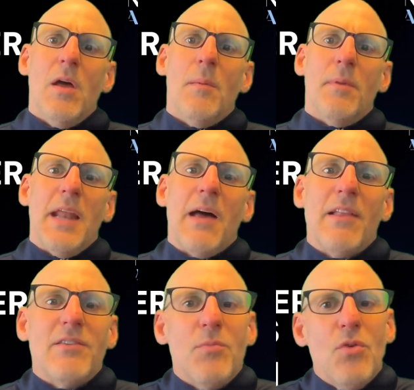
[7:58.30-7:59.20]
But now
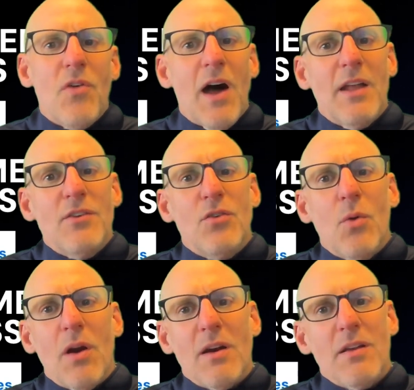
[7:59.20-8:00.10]
let's move on to
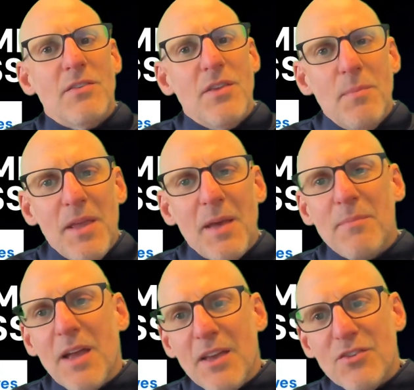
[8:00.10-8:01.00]
our
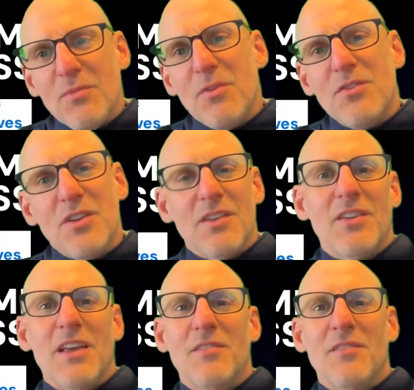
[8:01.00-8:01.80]
CPM Customer Success